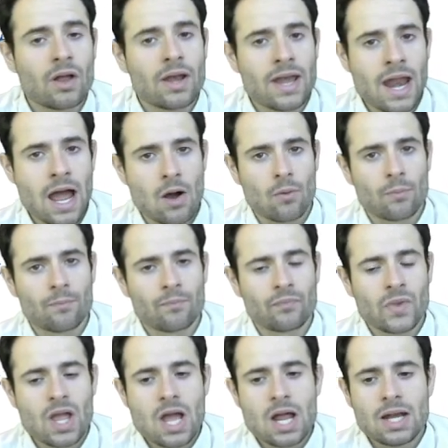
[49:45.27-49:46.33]
Now,
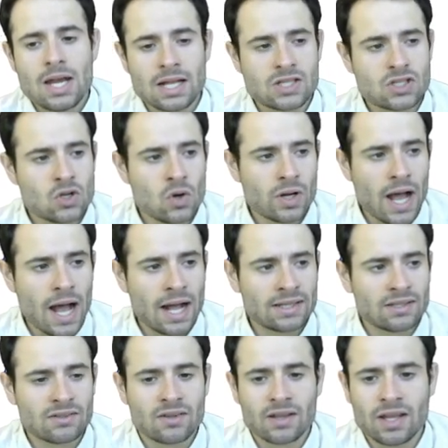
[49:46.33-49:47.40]
let's look
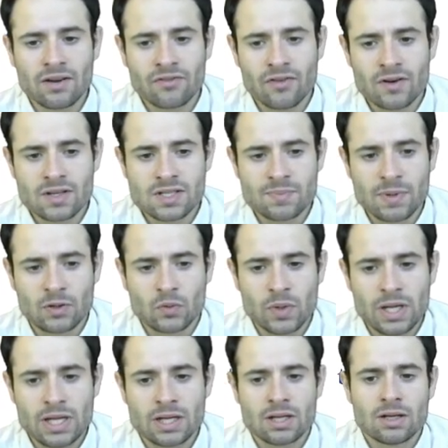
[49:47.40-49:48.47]
at the difference
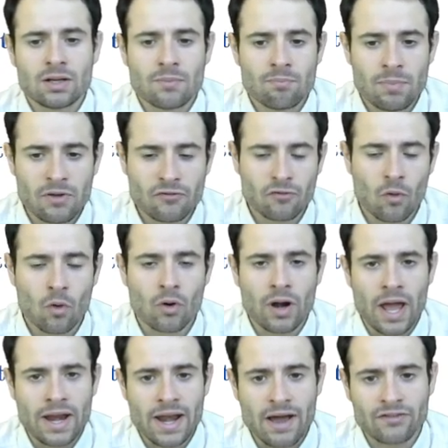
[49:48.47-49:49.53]
between before
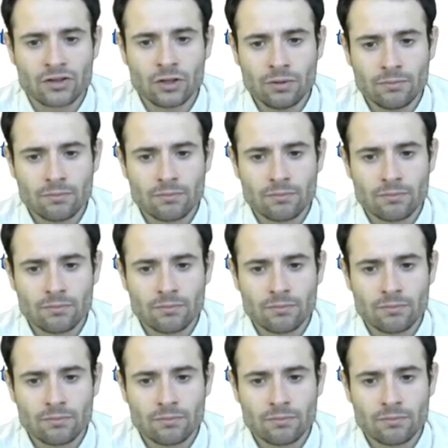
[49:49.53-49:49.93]
and after.